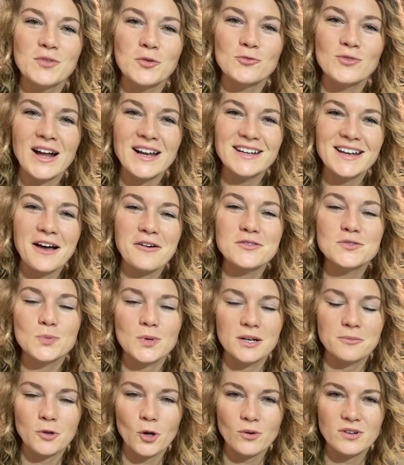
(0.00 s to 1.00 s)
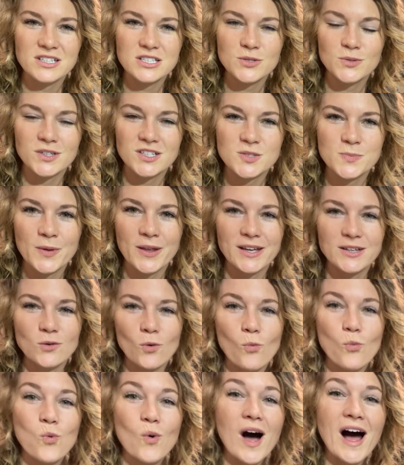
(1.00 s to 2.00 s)
Right now is when I'm going to explain
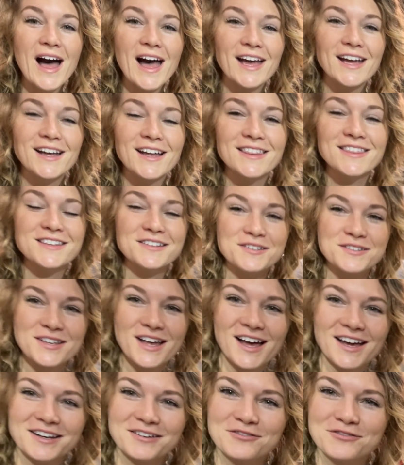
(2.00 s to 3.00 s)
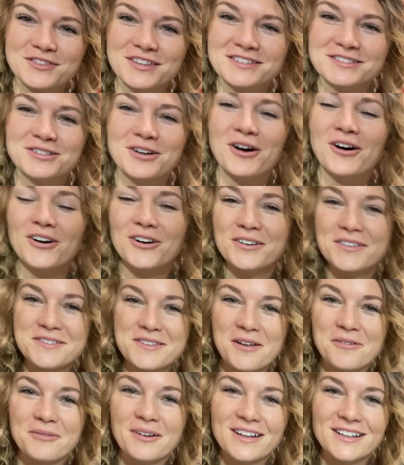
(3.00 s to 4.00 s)
why the side of this car is
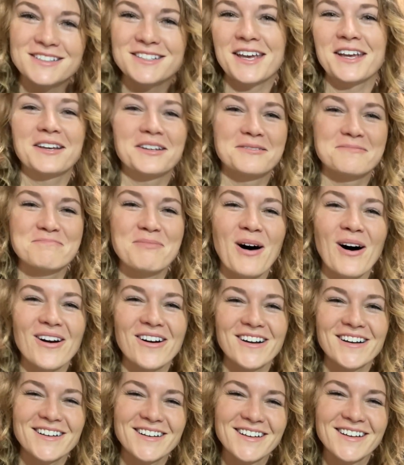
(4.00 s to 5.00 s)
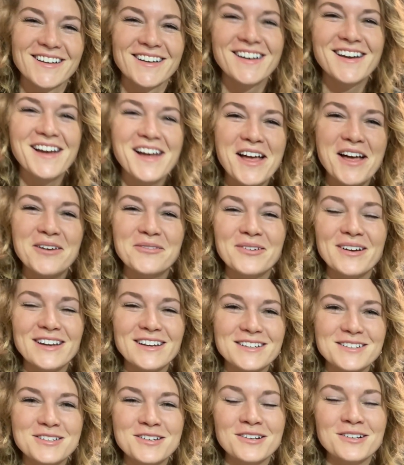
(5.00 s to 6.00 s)
already taken apart.
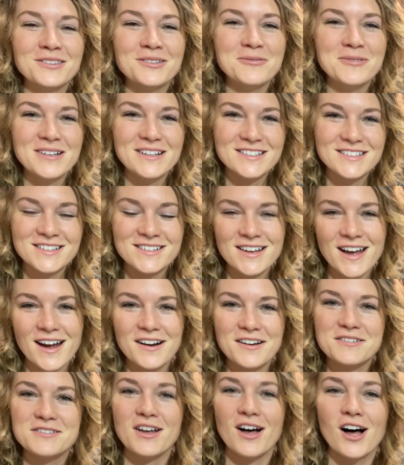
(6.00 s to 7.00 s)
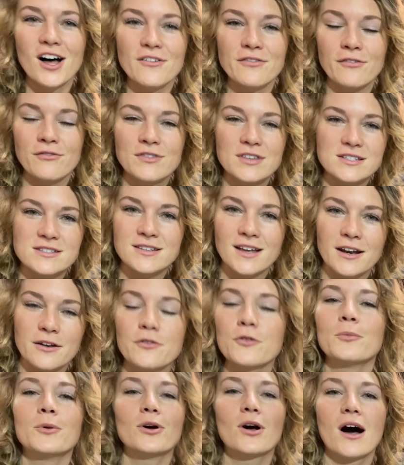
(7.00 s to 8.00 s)
We took the wheels and tires off of this side of
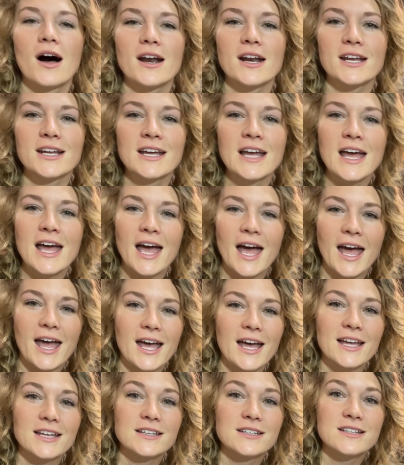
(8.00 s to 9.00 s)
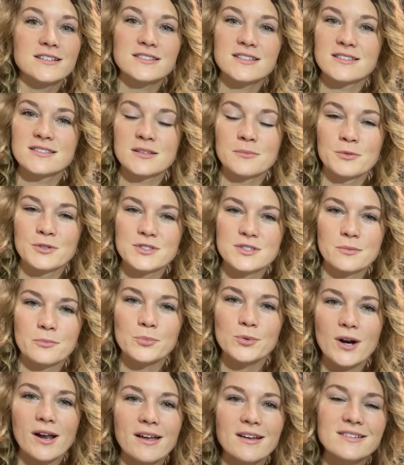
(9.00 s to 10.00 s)
the Bugatti and disassembled some
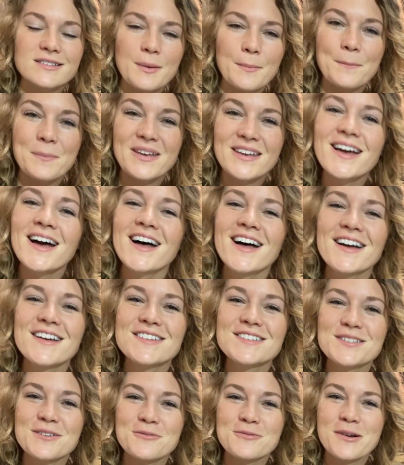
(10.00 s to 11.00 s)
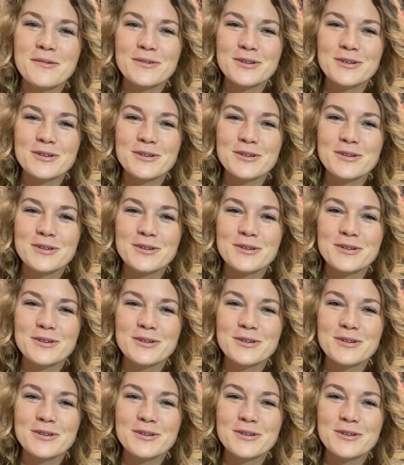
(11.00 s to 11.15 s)
brakes because we were